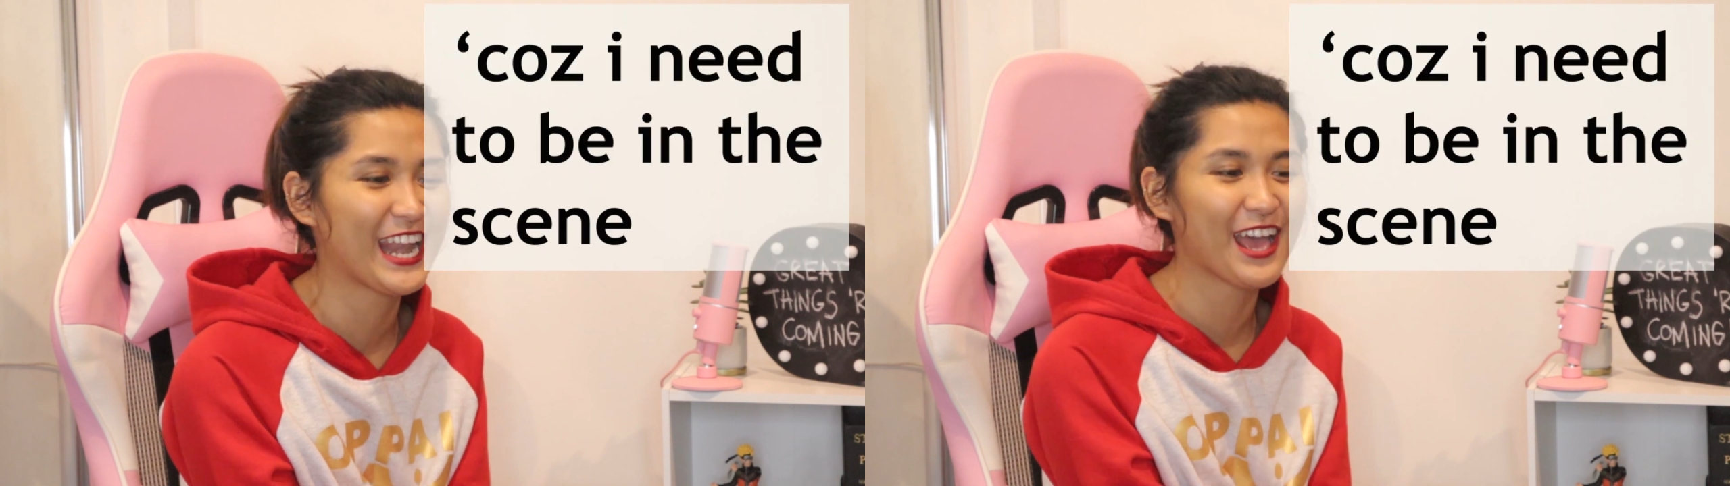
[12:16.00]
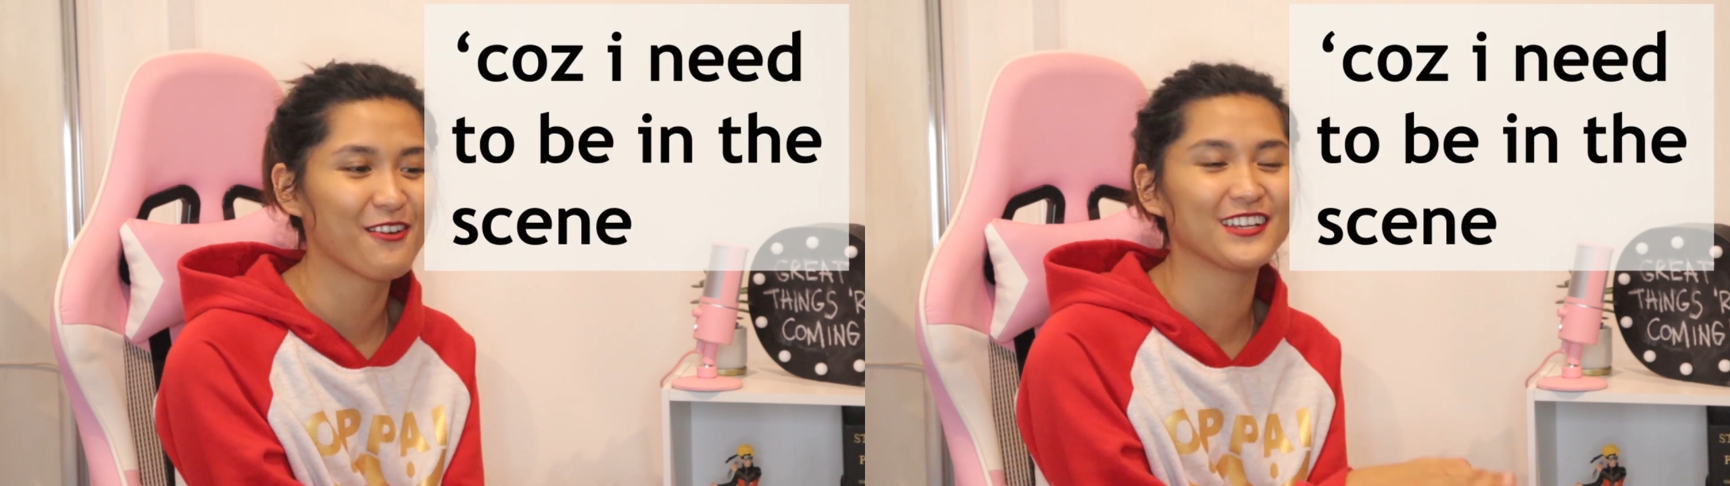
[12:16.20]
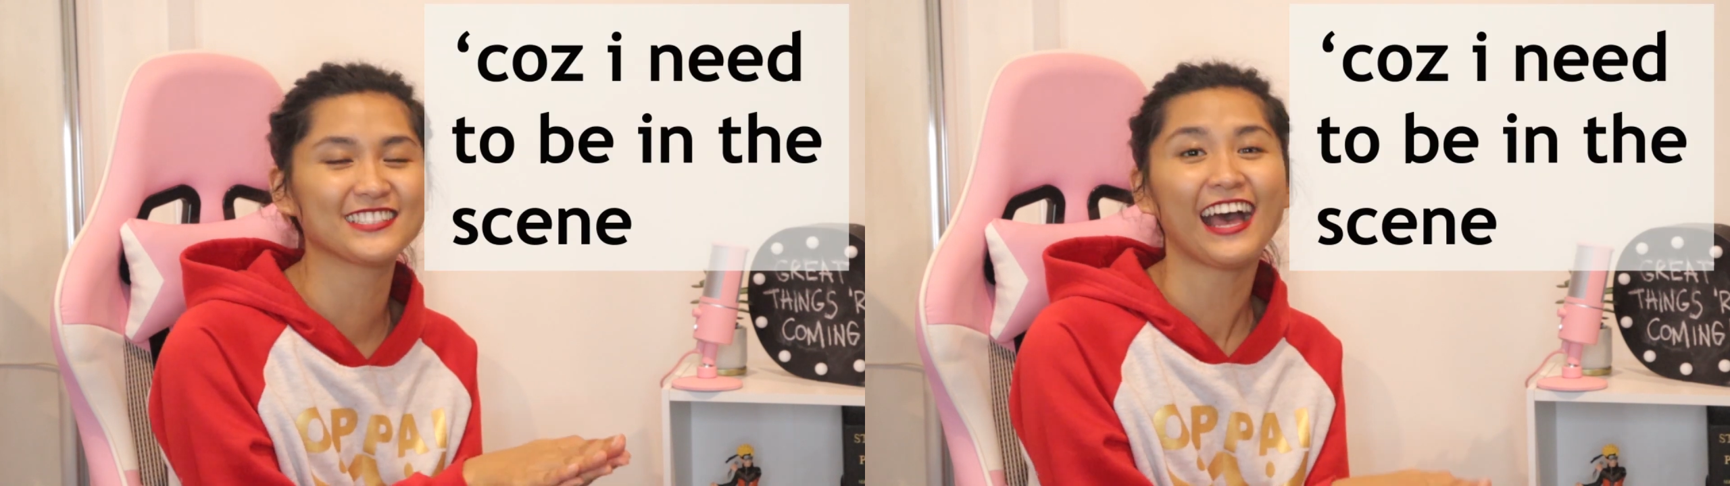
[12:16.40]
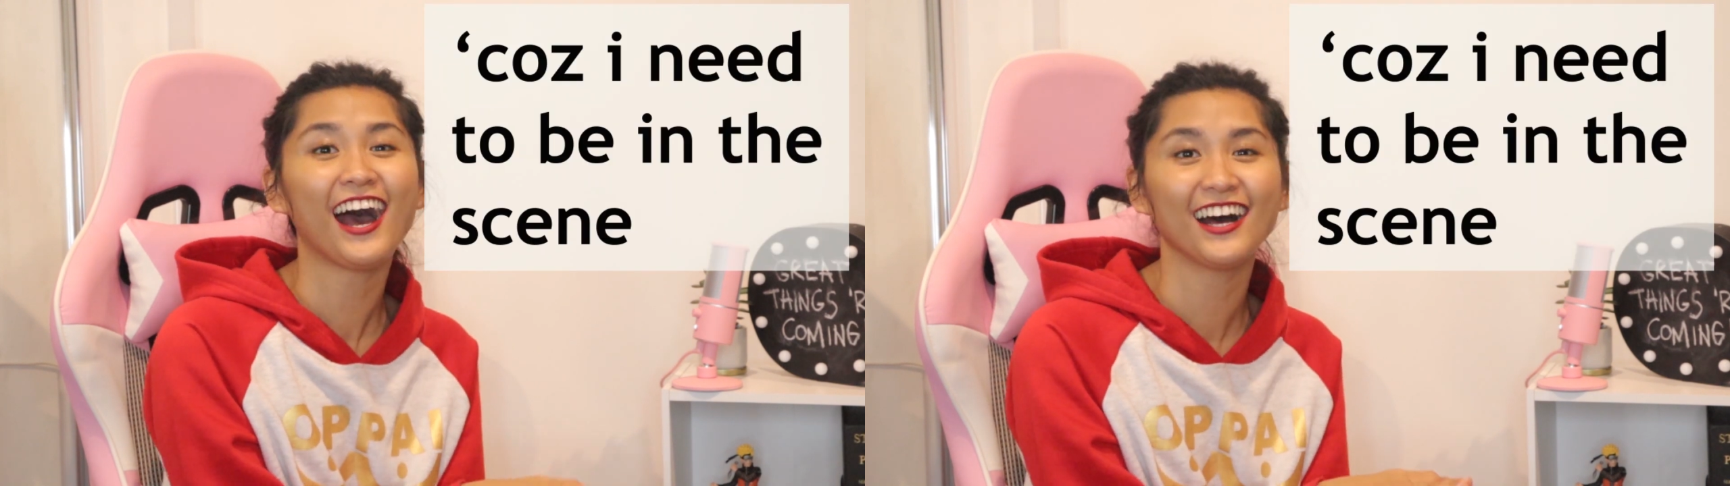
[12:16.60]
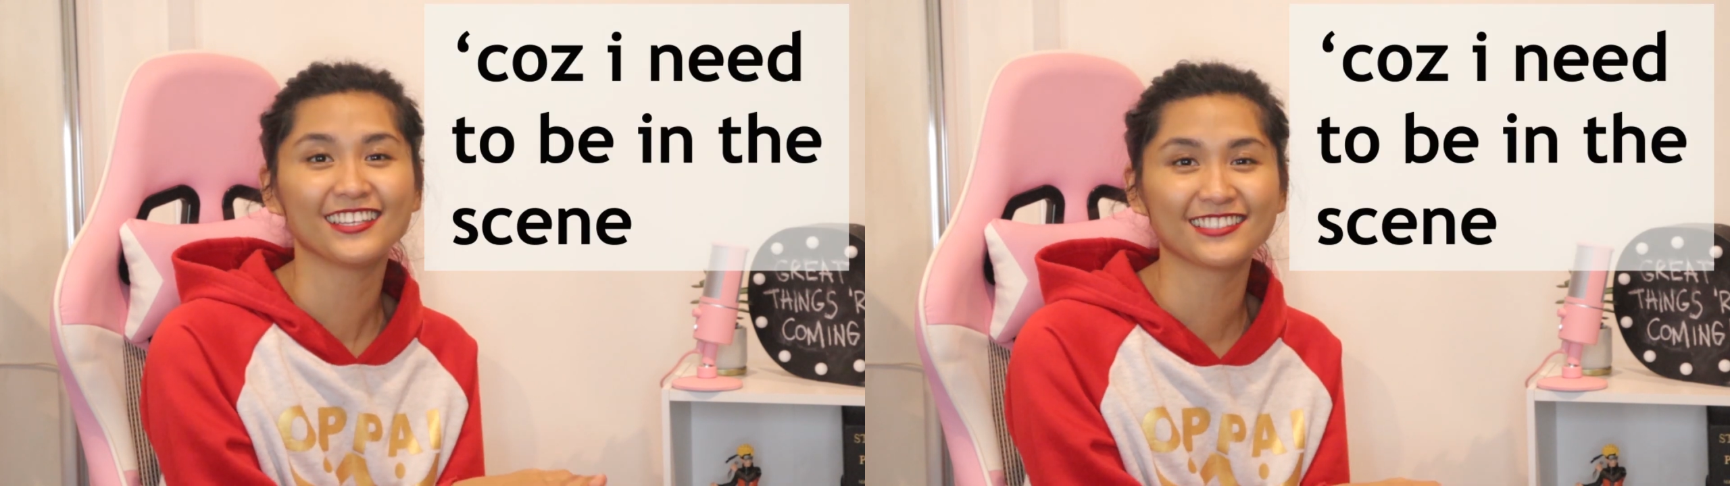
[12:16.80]
and I was
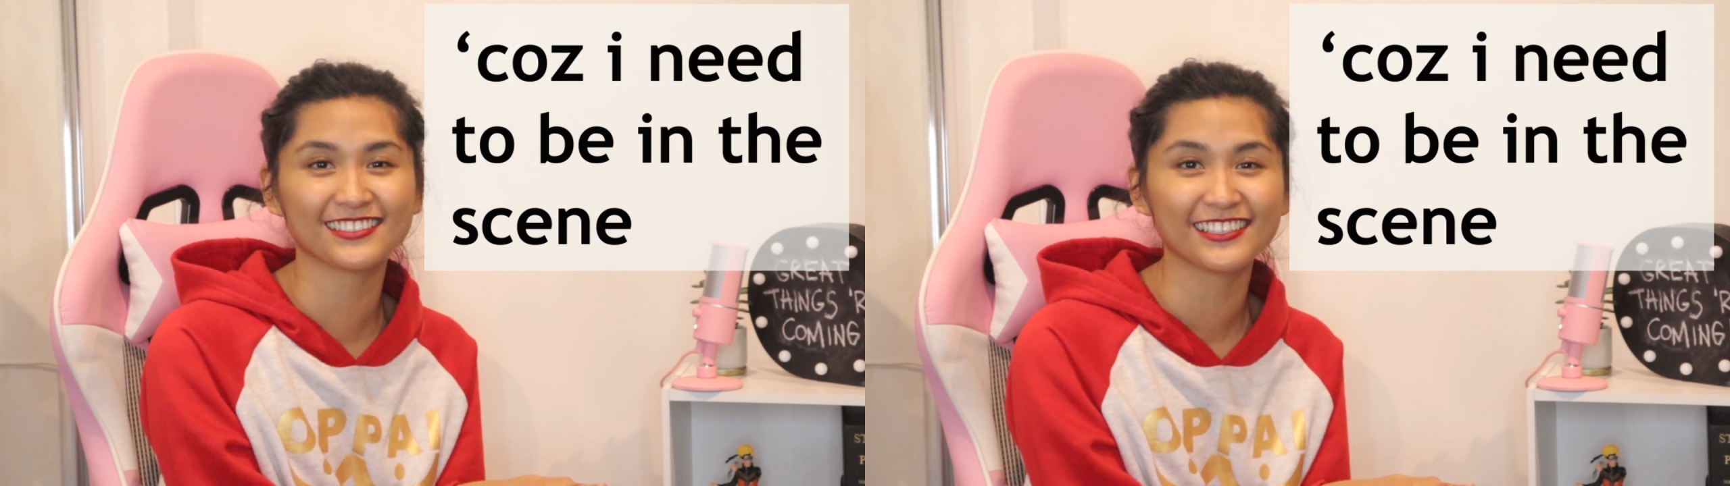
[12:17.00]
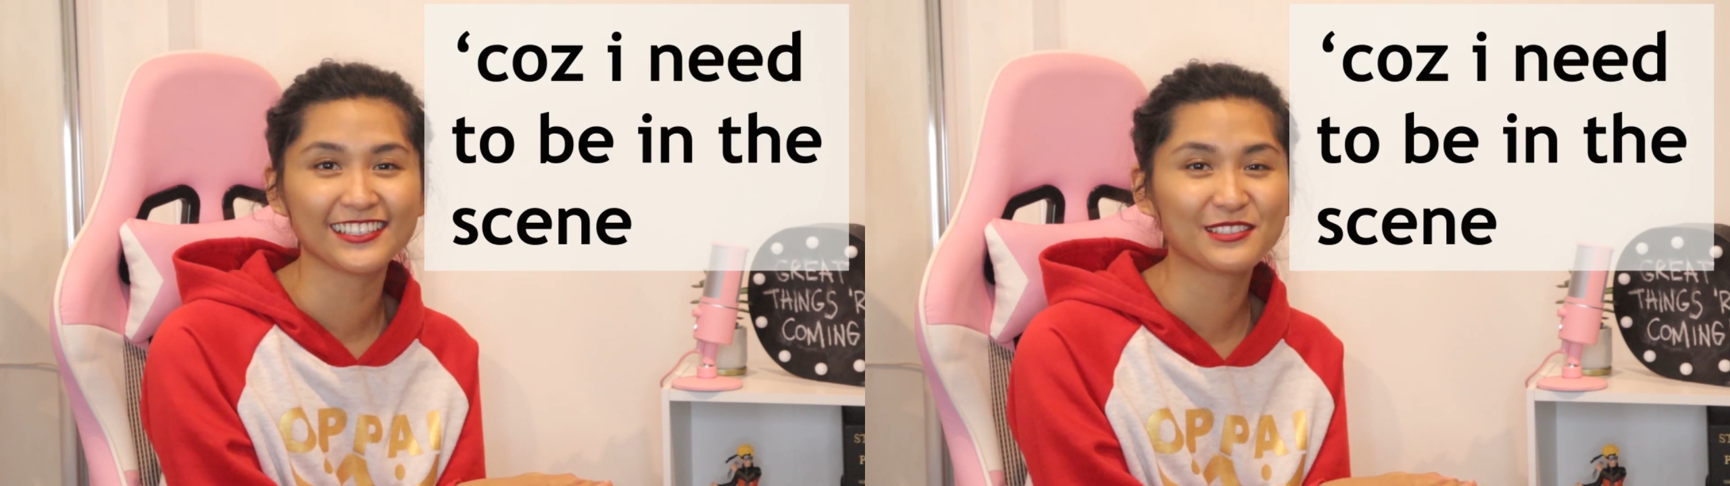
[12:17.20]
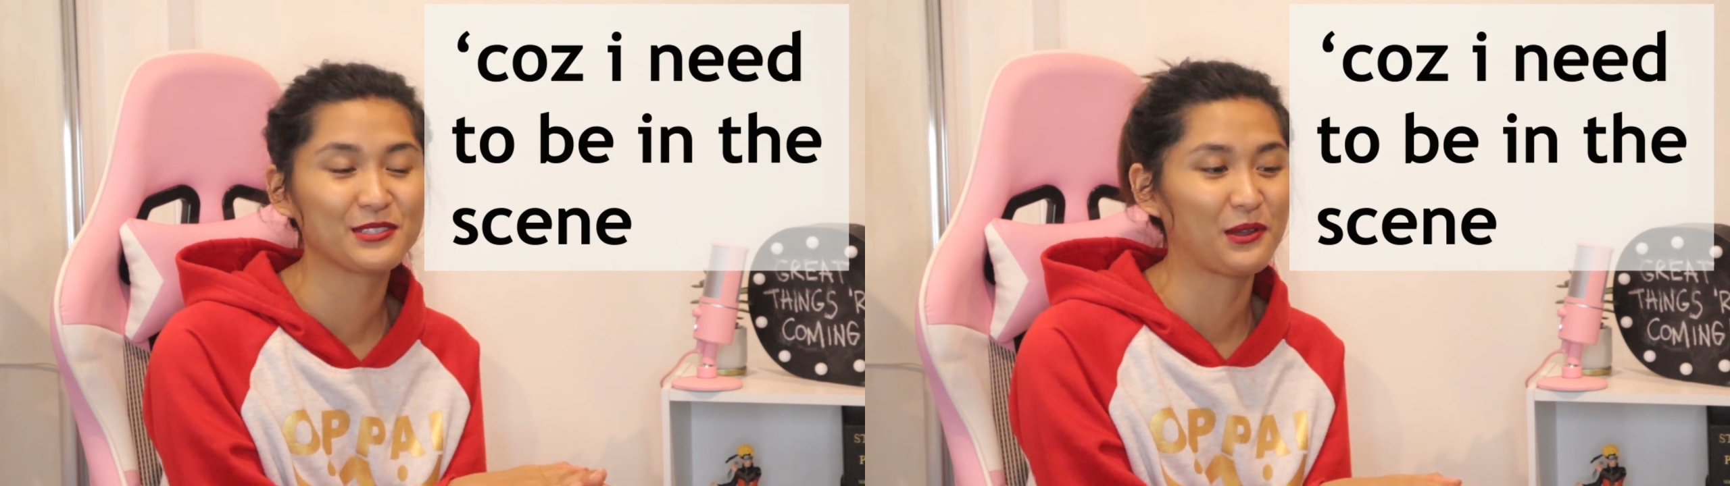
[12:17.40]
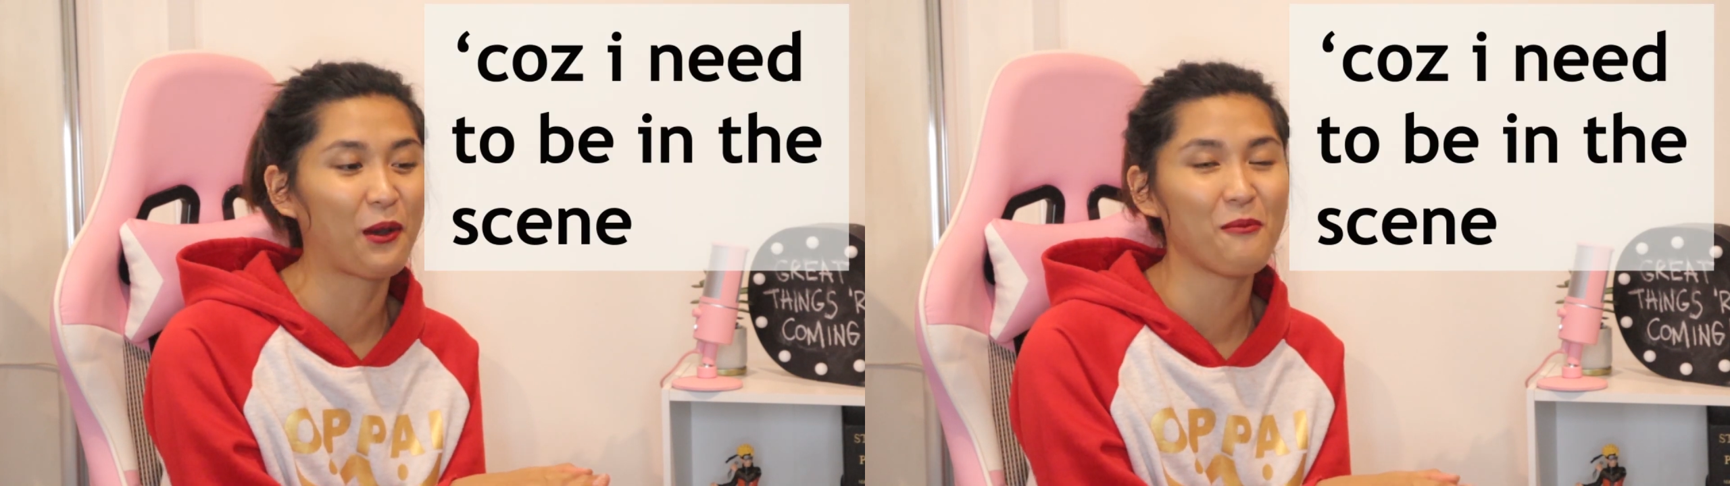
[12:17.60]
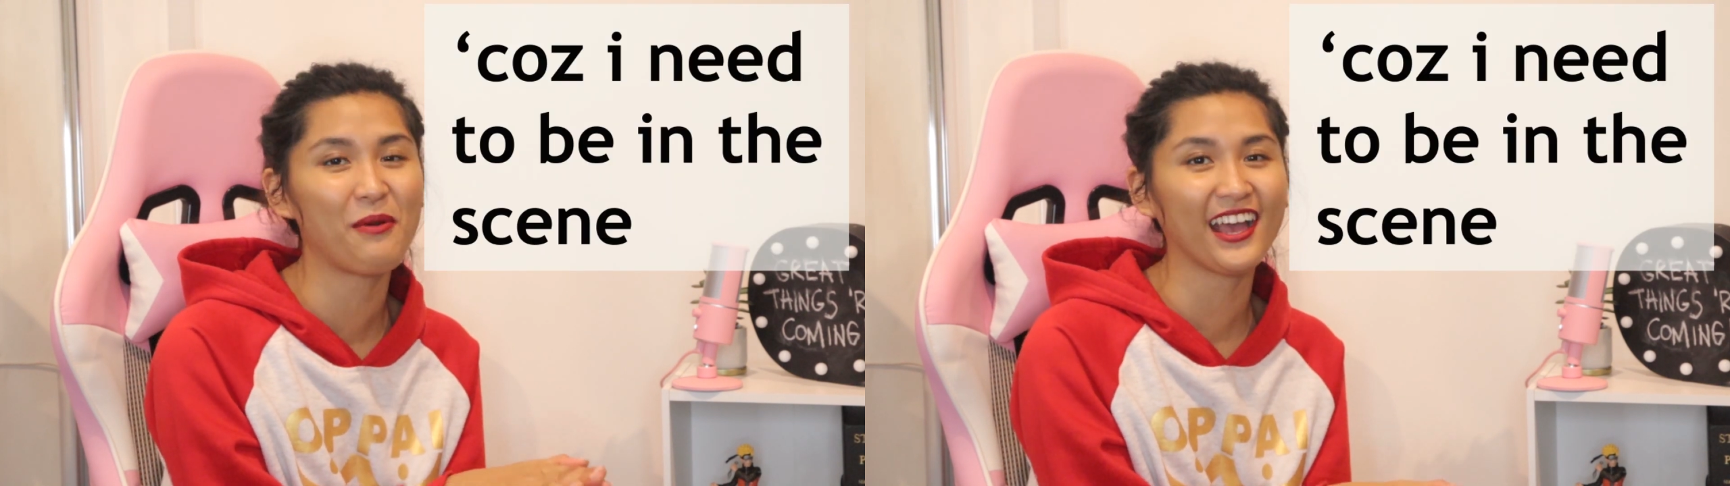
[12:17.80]
asked to
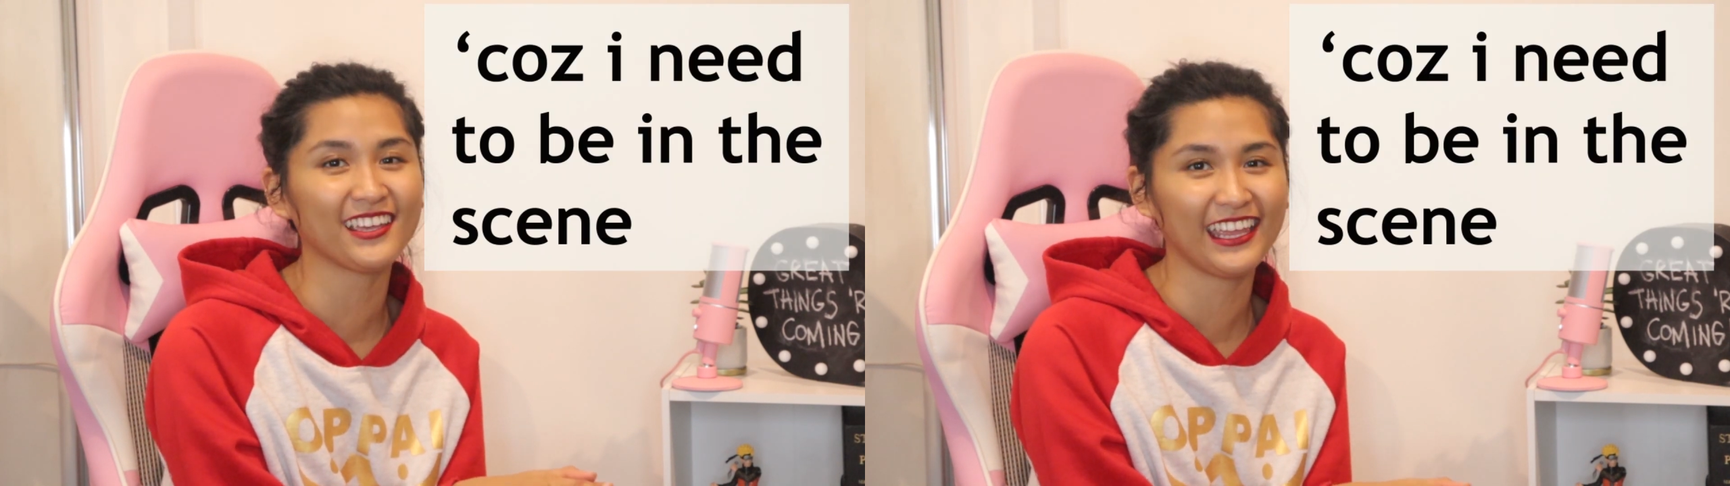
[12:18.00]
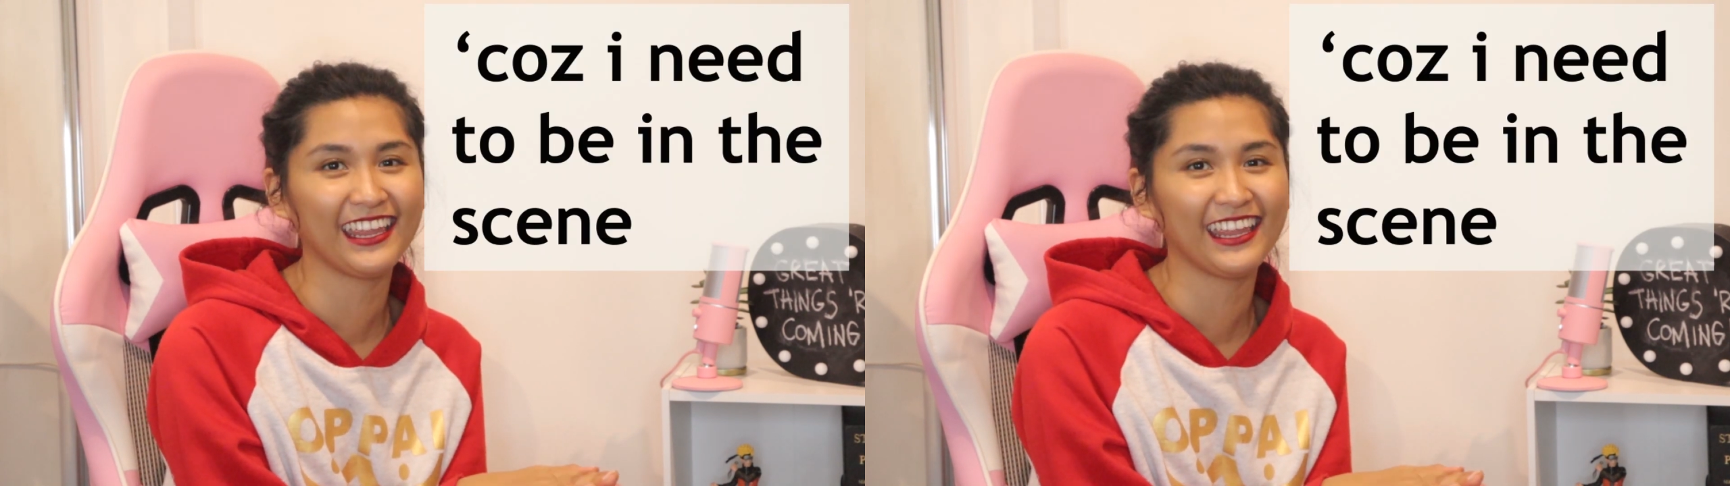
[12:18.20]
go back